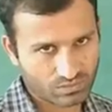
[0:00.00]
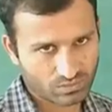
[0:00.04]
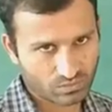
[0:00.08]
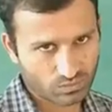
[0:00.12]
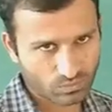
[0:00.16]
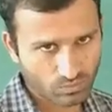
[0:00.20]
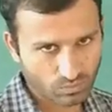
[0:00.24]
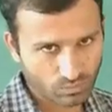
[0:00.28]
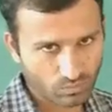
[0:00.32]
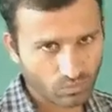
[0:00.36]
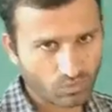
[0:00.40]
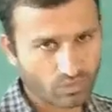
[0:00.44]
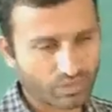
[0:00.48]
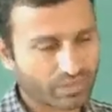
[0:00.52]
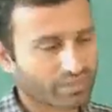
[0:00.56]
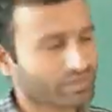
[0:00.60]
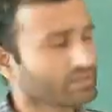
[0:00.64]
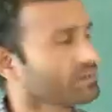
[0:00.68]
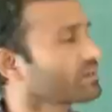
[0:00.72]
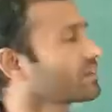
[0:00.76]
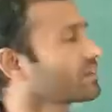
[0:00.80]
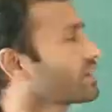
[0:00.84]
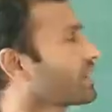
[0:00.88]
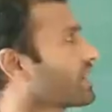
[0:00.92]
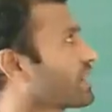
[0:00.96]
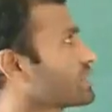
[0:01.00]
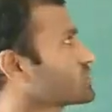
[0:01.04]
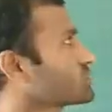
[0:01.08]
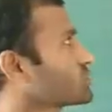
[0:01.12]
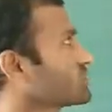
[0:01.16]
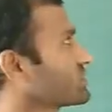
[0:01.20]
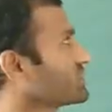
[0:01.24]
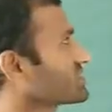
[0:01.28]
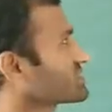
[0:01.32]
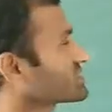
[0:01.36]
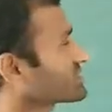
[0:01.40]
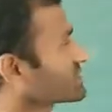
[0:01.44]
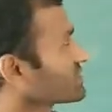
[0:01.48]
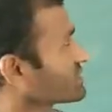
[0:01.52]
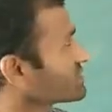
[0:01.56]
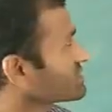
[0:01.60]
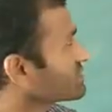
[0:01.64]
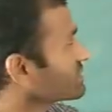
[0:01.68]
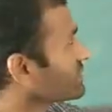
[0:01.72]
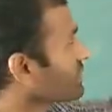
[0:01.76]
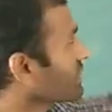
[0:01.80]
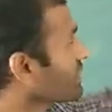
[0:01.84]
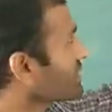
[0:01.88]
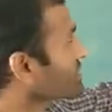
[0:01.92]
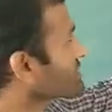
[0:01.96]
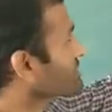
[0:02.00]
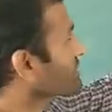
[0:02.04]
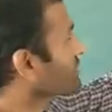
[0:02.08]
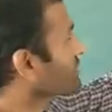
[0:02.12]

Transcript: good morning. As we discussed last